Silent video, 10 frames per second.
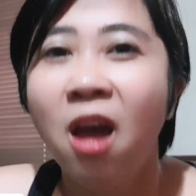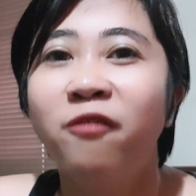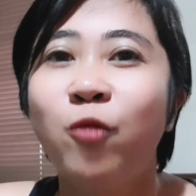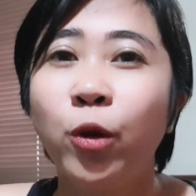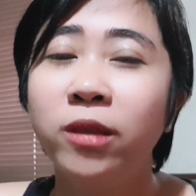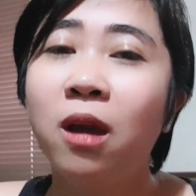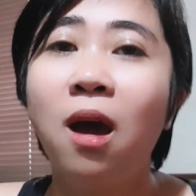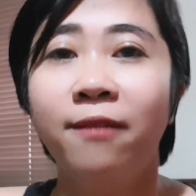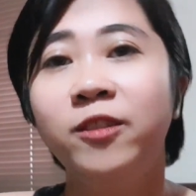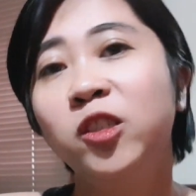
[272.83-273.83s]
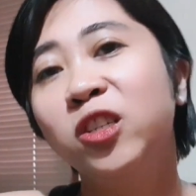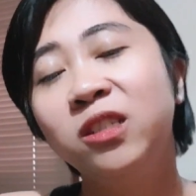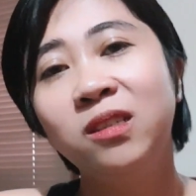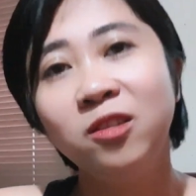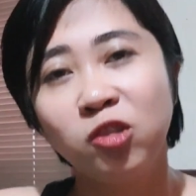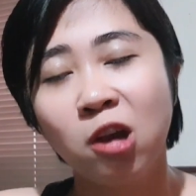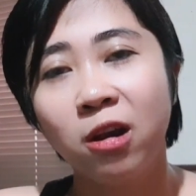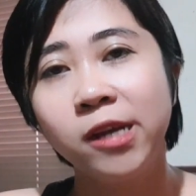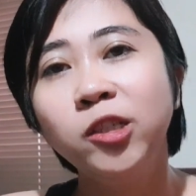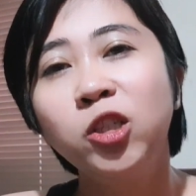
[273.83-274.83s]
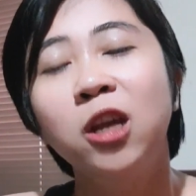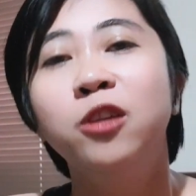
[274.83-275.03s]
for the officers in charge.